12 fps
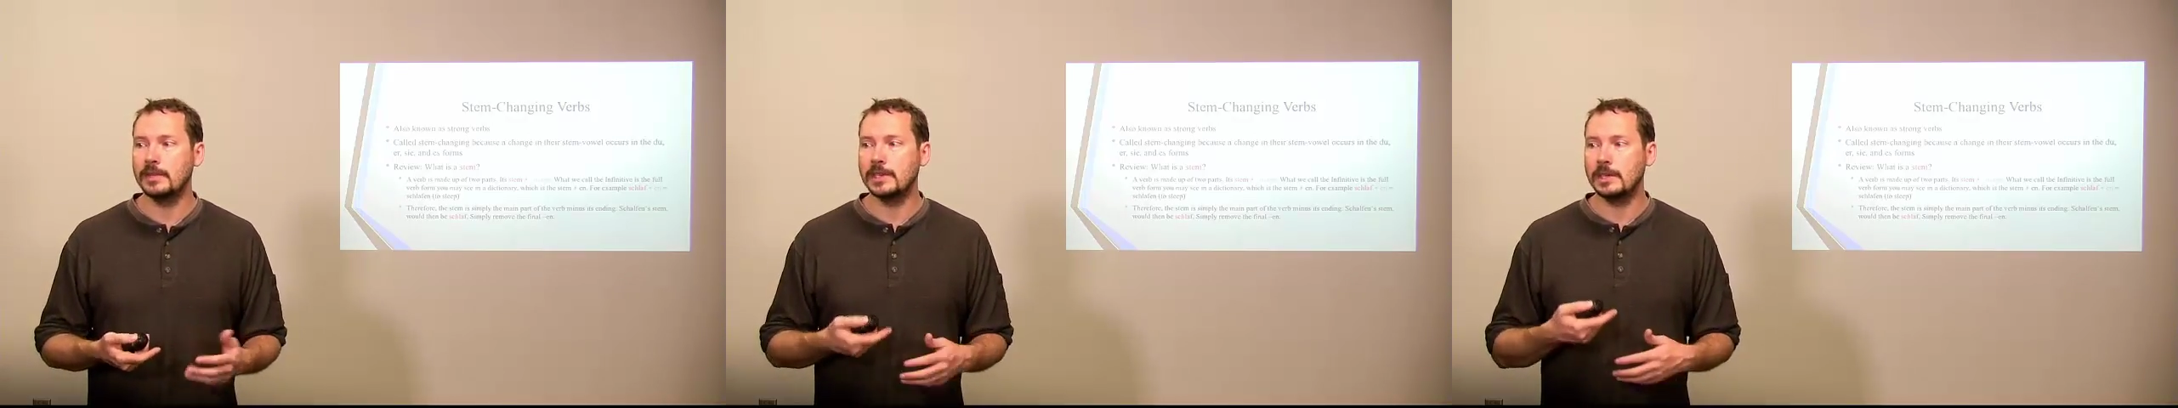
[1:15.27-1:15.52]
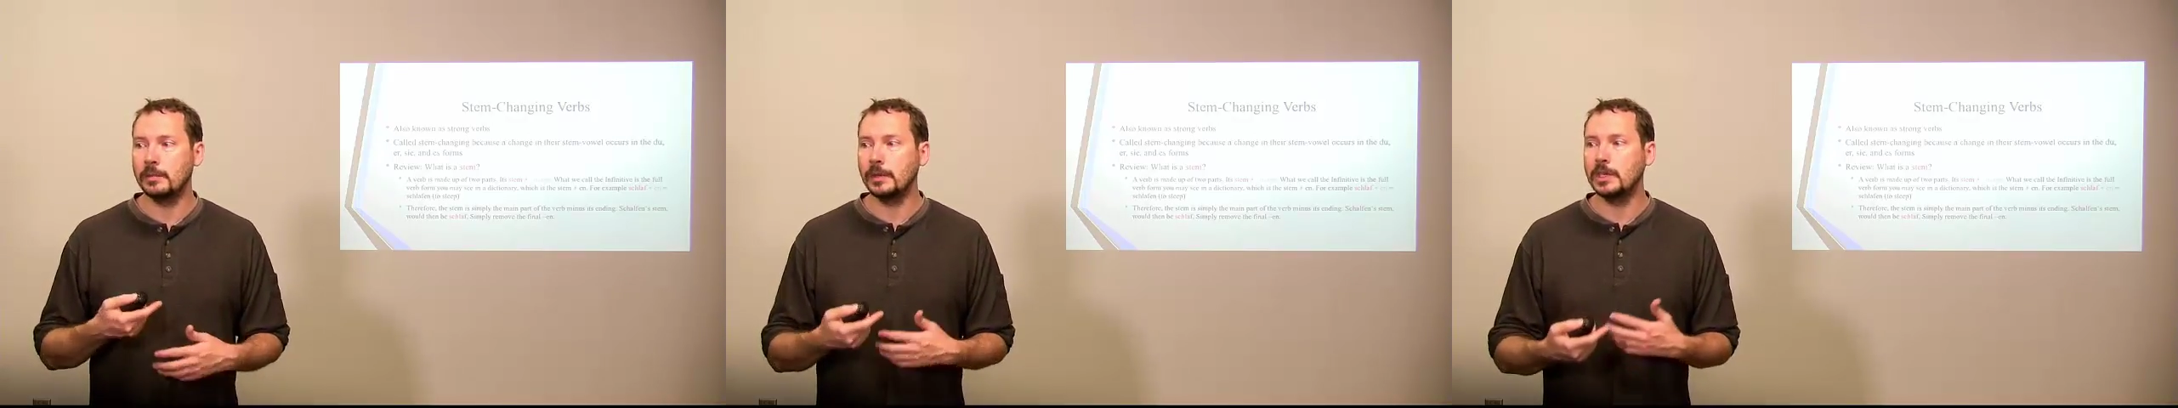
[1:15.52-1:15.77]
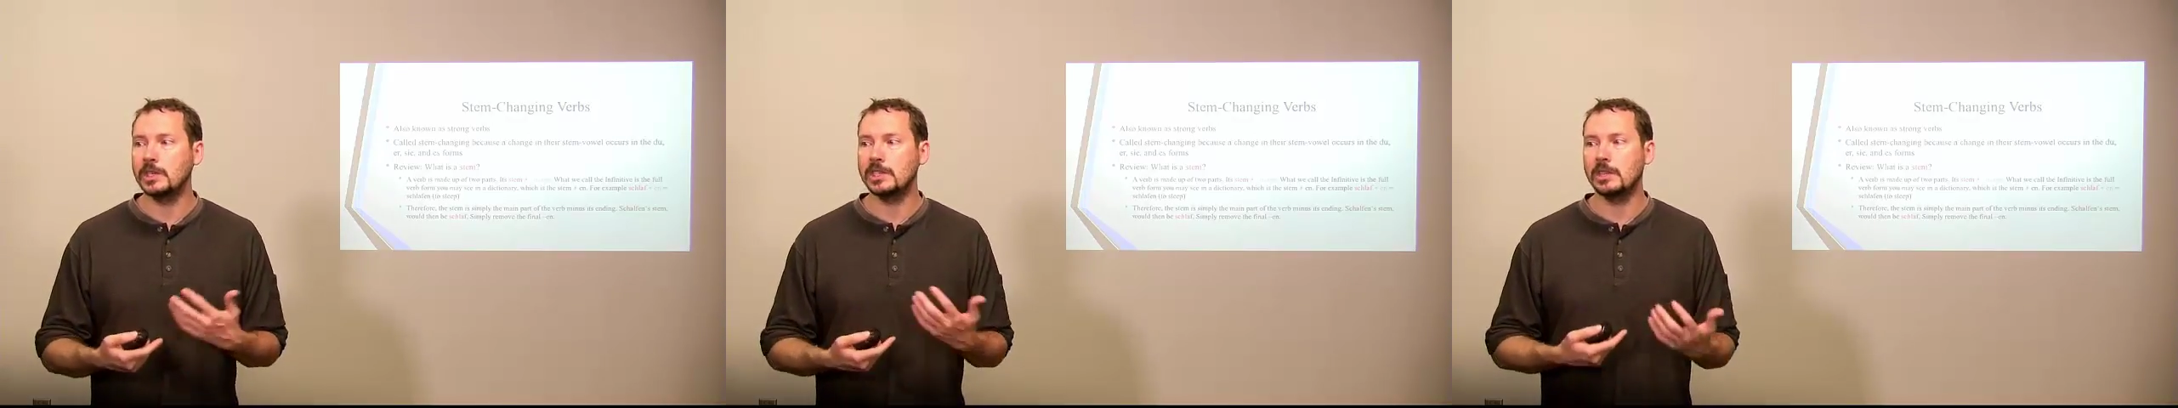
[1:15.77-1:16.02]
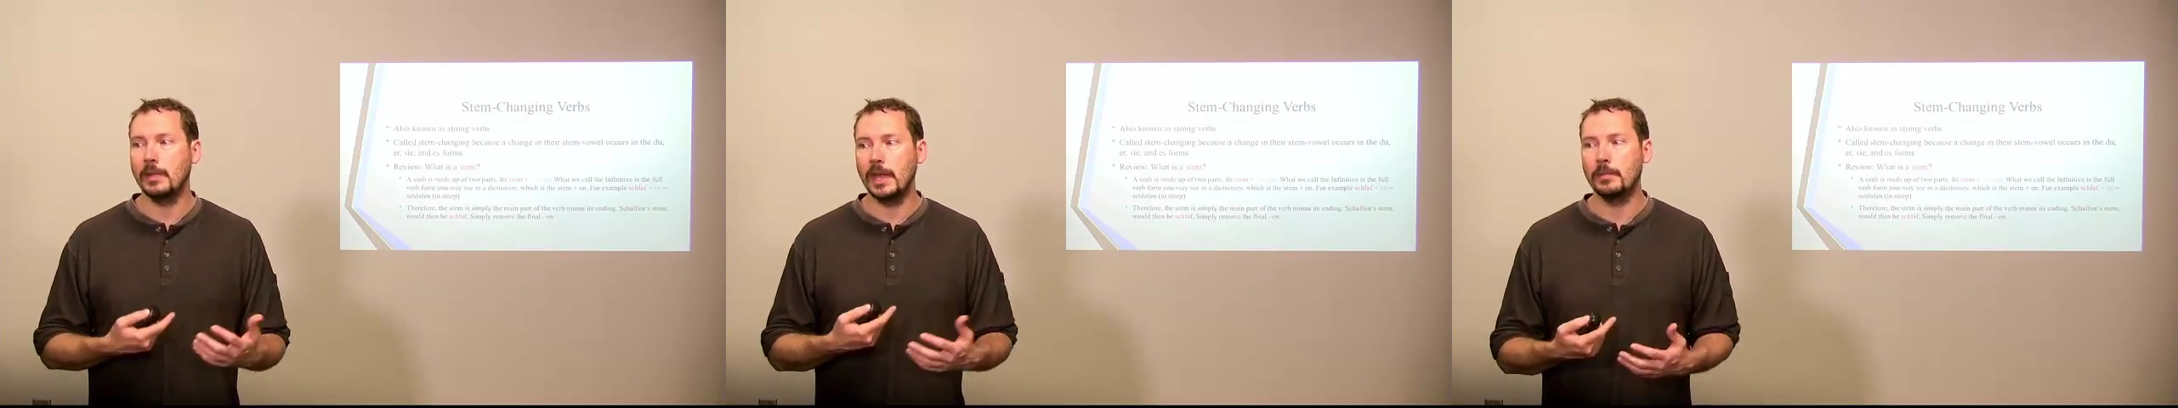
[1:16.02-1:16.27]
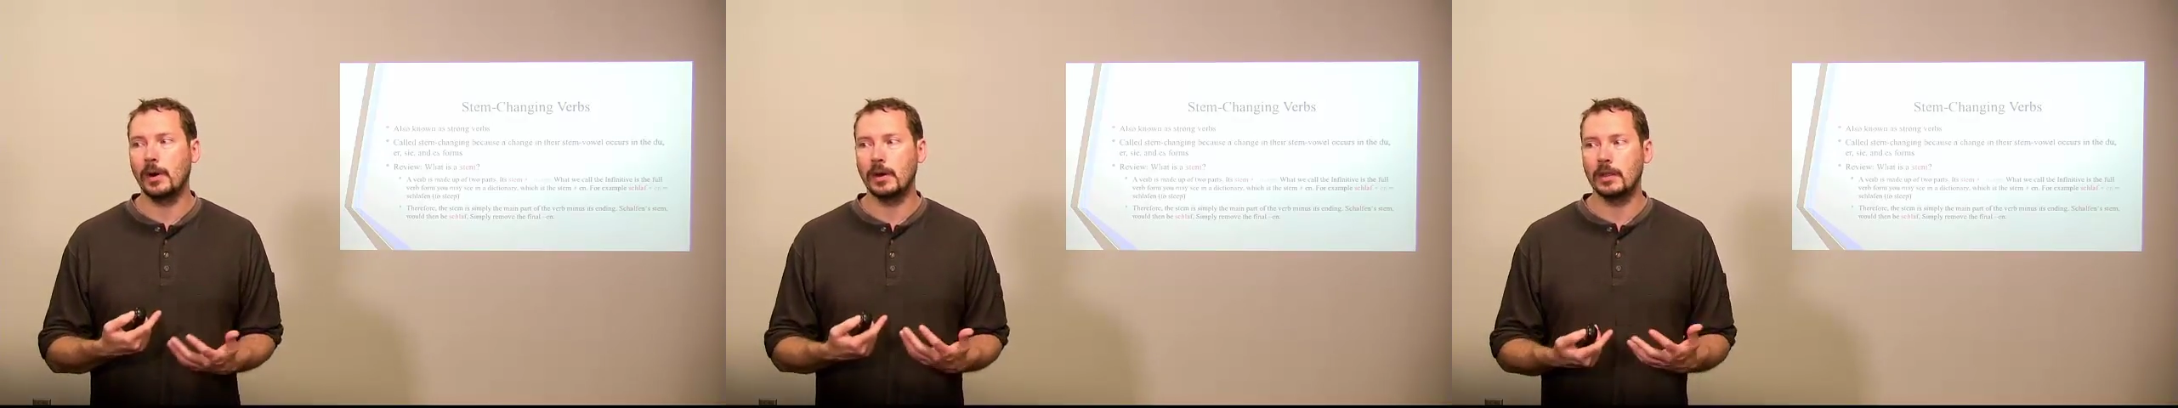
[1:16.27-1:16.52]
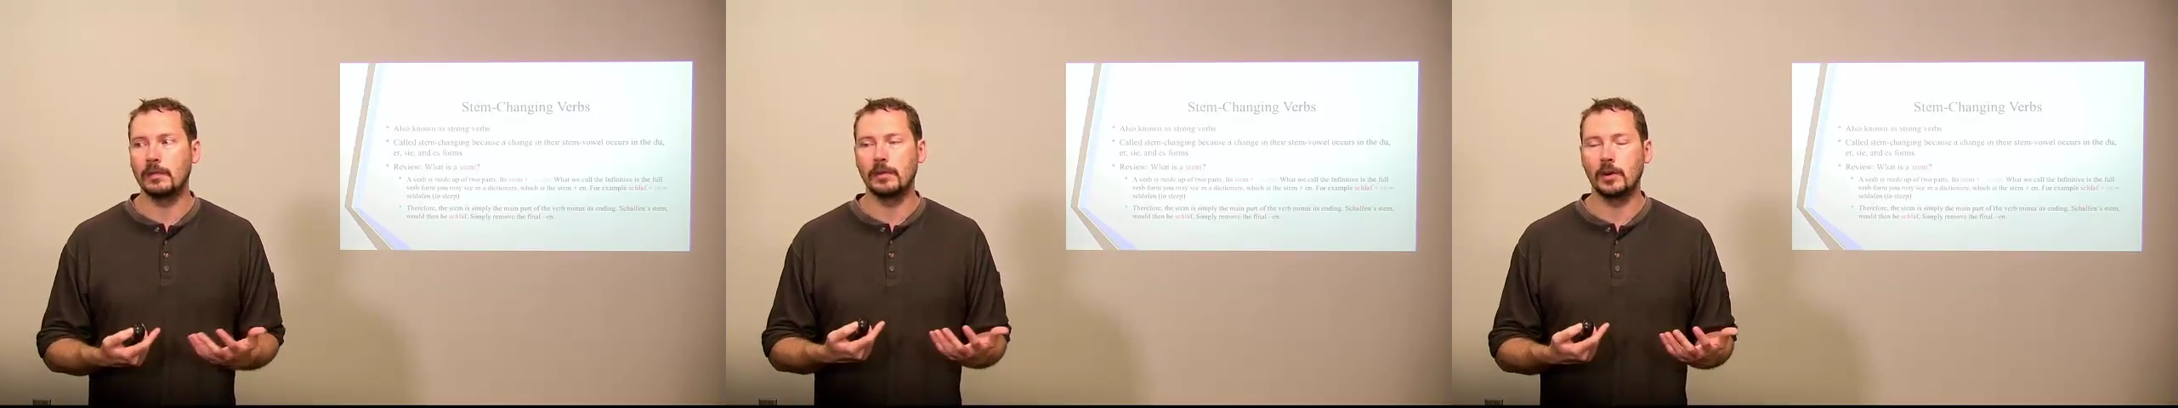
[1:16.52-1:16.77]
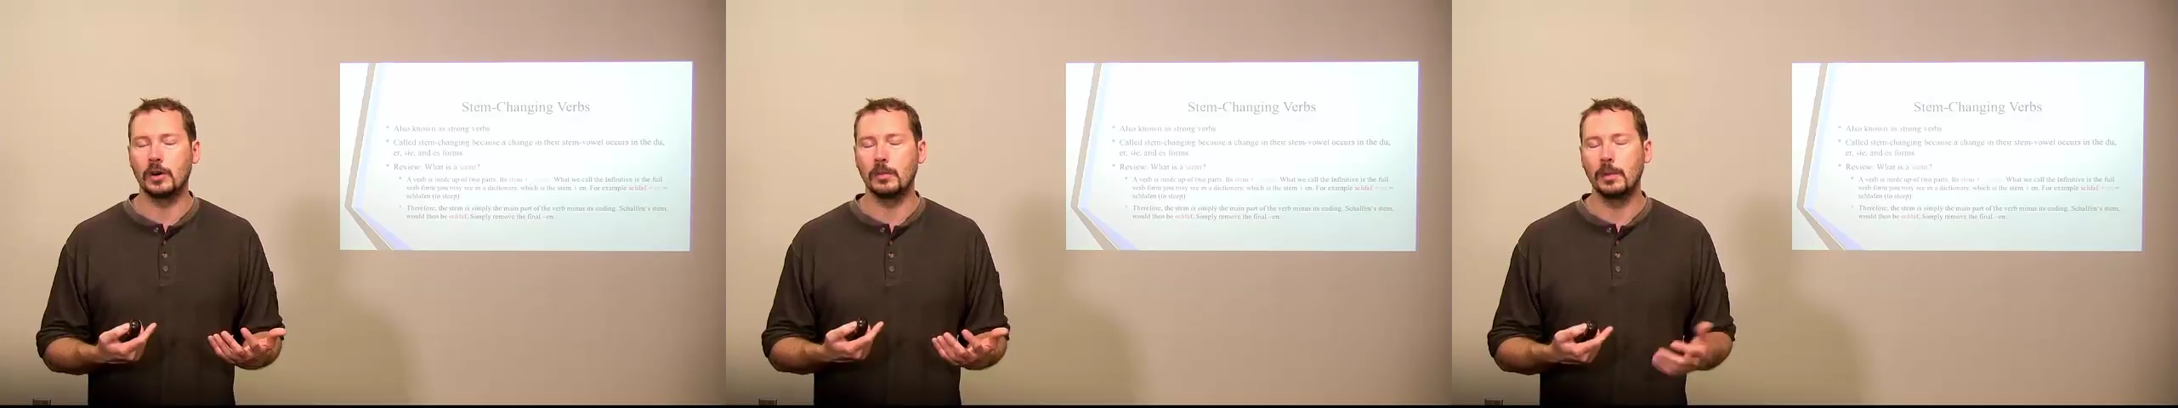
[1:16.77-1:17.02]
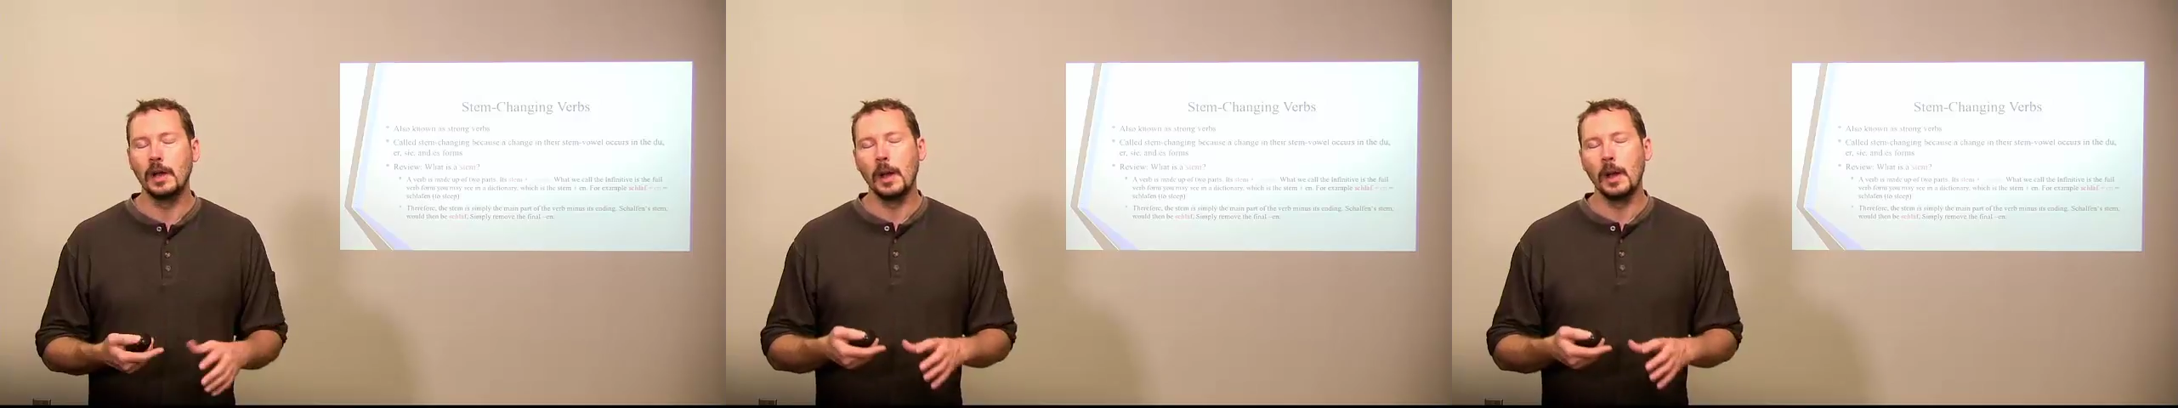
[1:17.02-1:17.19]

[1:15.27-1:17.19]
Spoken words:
simply just the main part of the verb